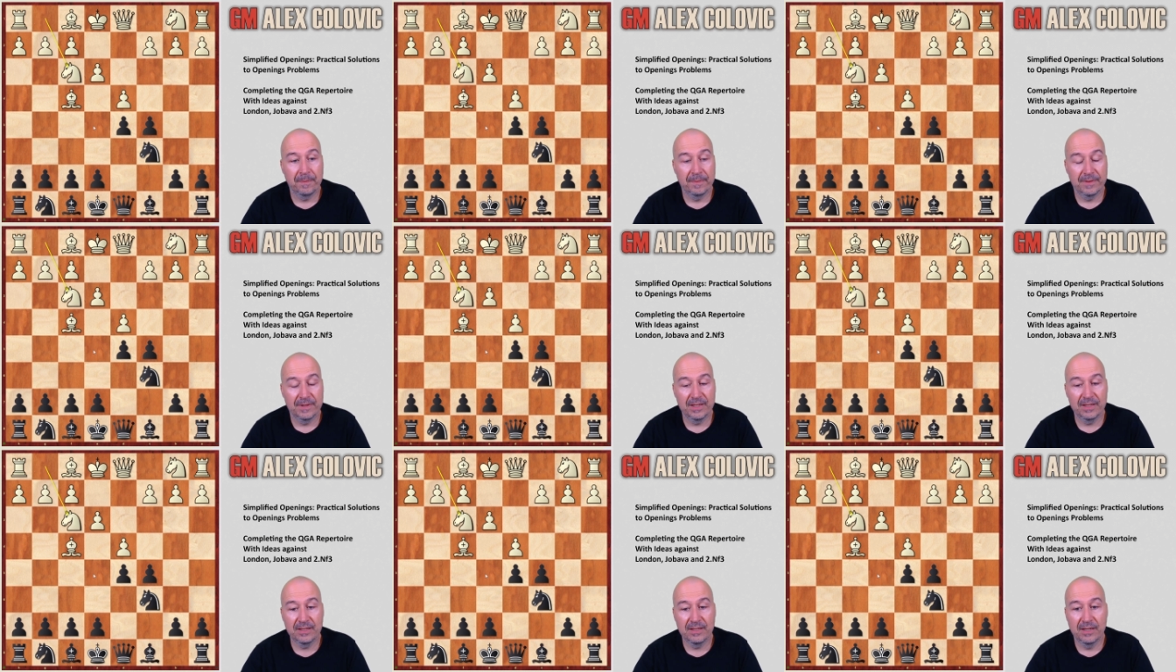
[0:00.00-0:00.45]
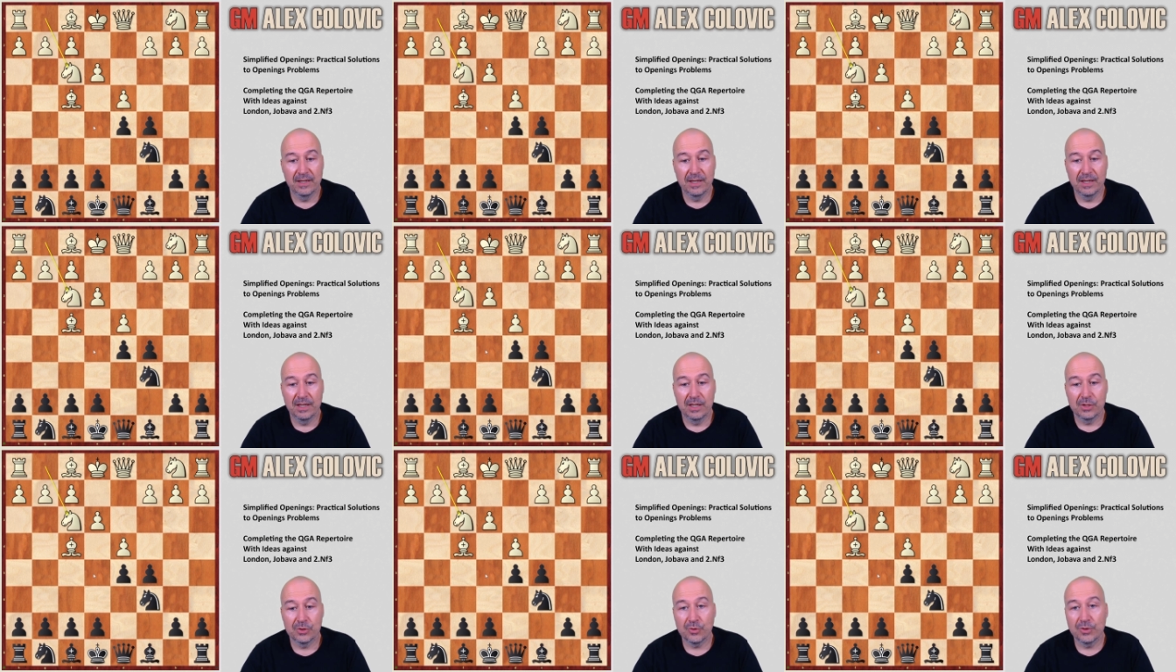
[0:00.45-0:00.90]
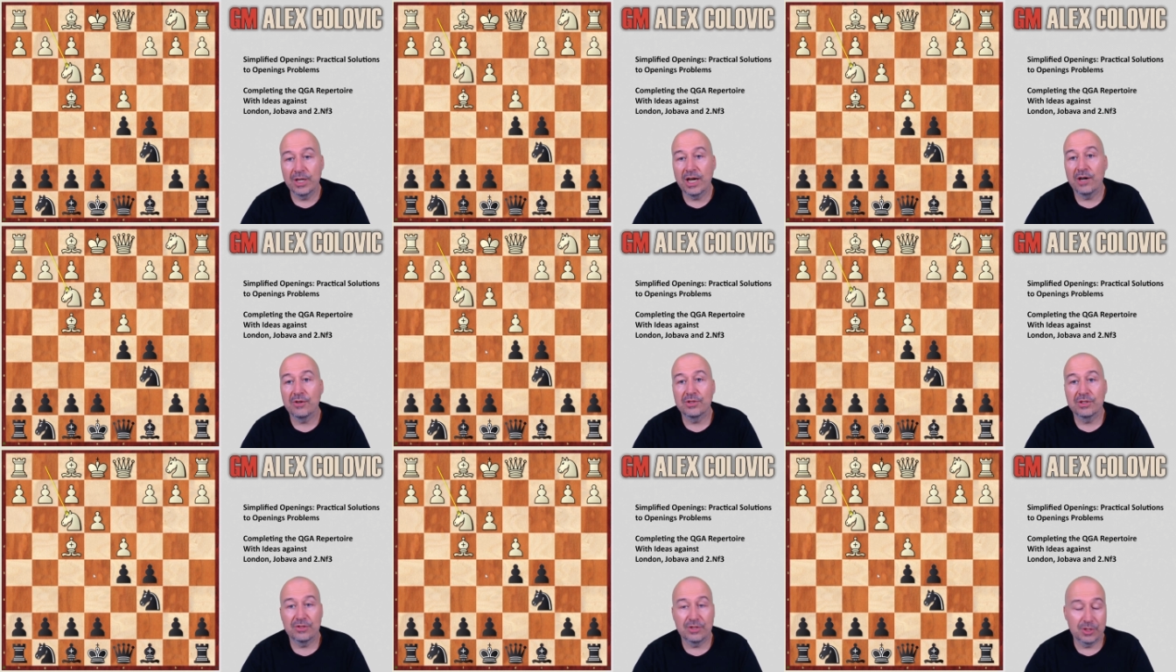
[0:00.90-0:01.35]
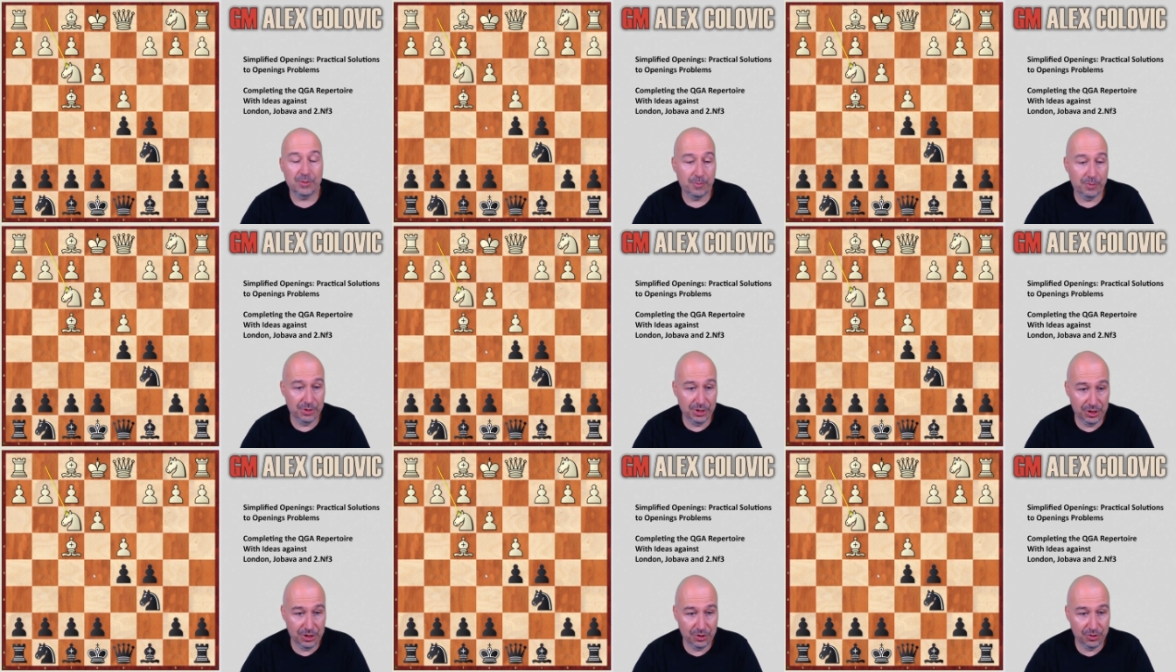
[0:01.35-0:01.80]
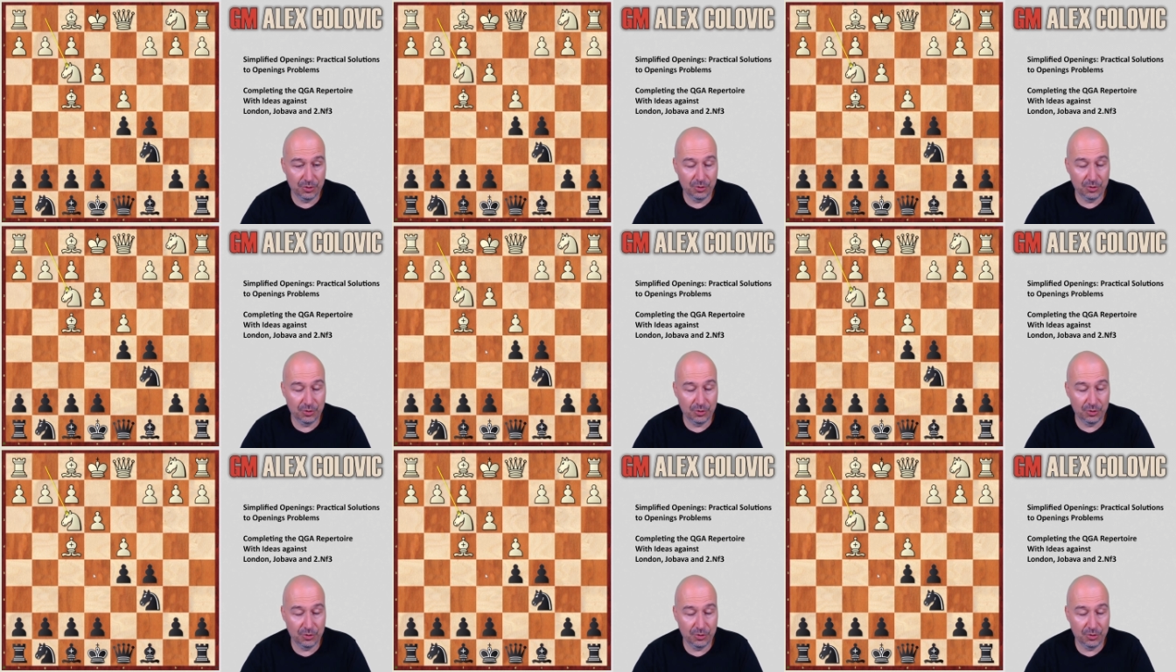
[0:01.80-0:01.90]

Yeah? So now the transposition